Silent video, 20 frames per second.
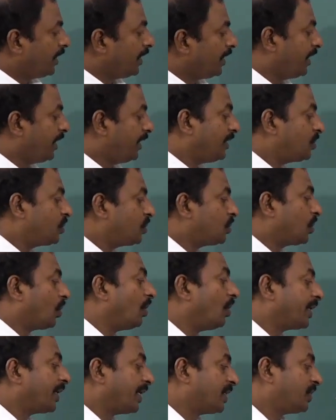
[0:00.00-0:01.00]
in
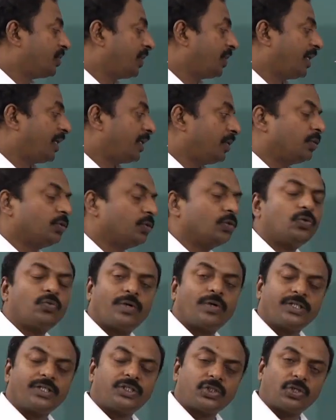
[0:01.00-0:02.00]
stock exchange, you know
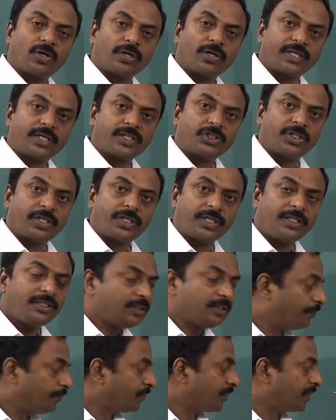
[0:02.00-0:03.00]
what is stock
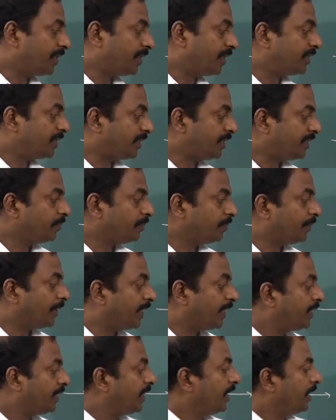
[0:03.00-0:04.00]
exchange? That is nothing
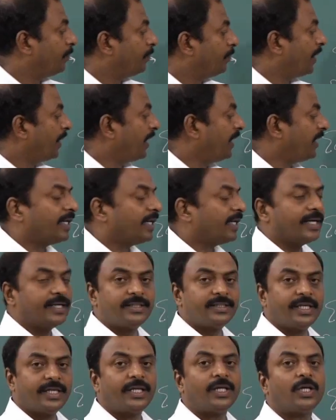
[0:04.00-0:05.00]
but buying
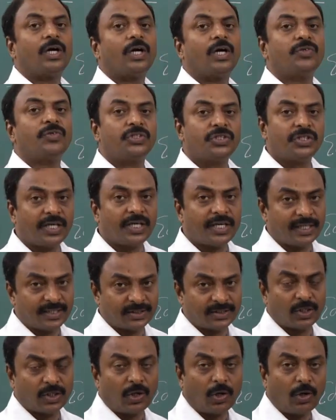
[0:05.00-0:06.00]
and selling of
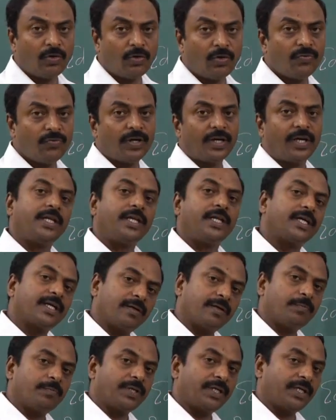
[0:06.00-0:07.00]
shares of any
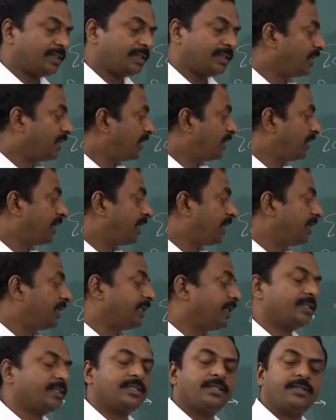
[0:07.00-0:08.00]
companies. That
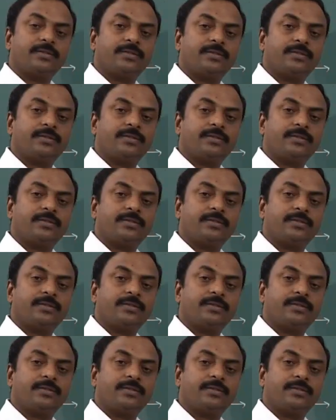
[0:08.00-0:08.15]
is